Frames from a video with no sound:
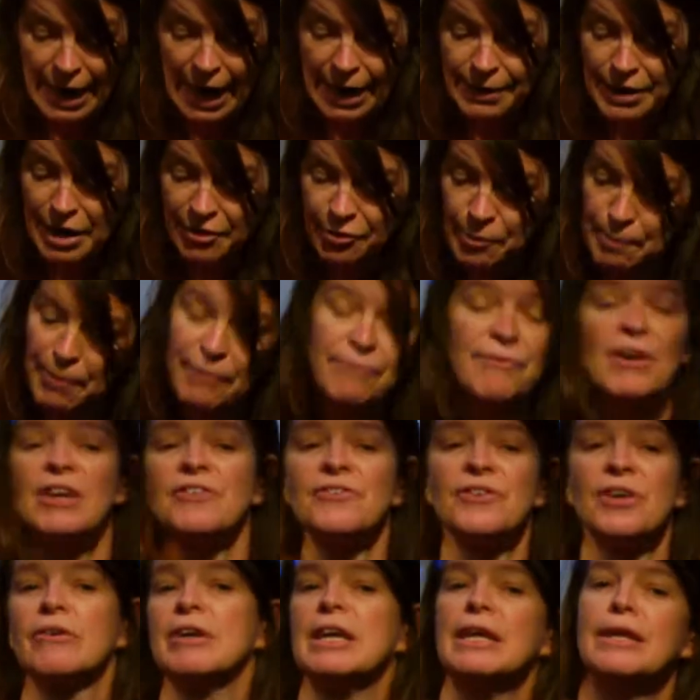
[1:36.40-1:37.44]
And there's a
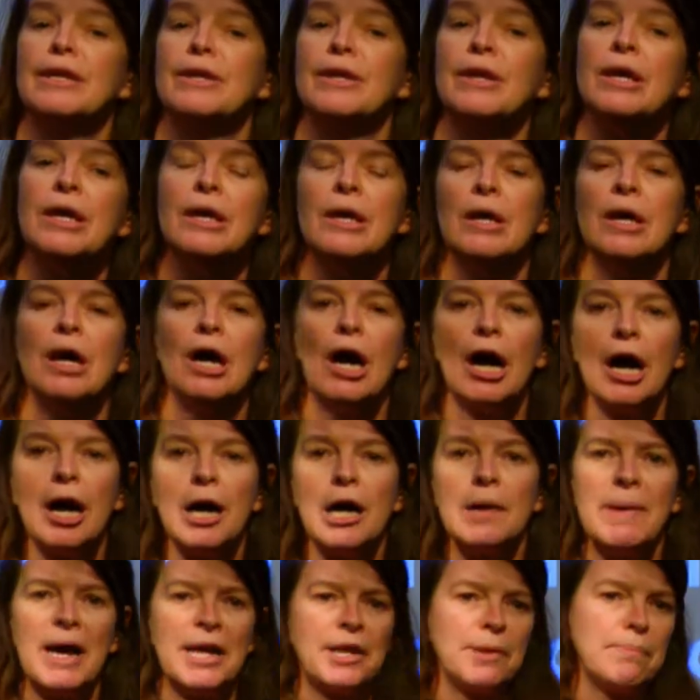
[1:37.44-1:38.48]
professor in
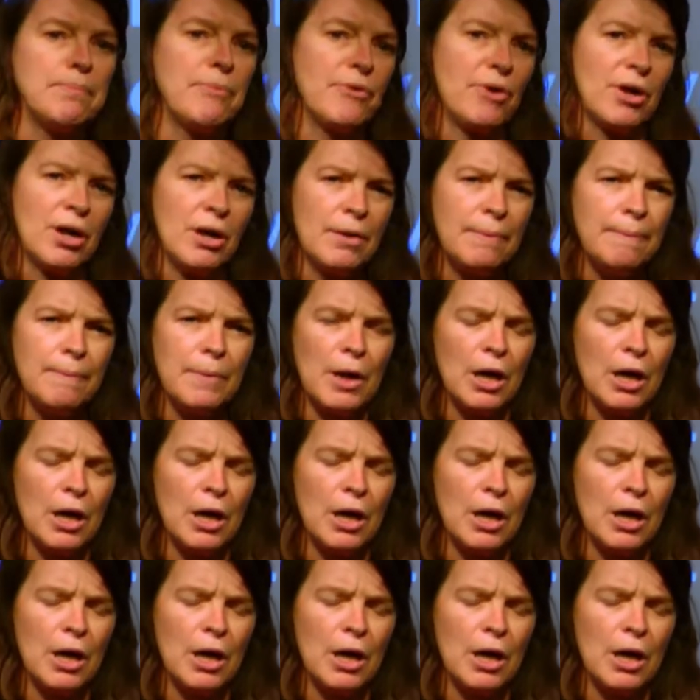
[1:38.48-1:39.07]
Edinburgh,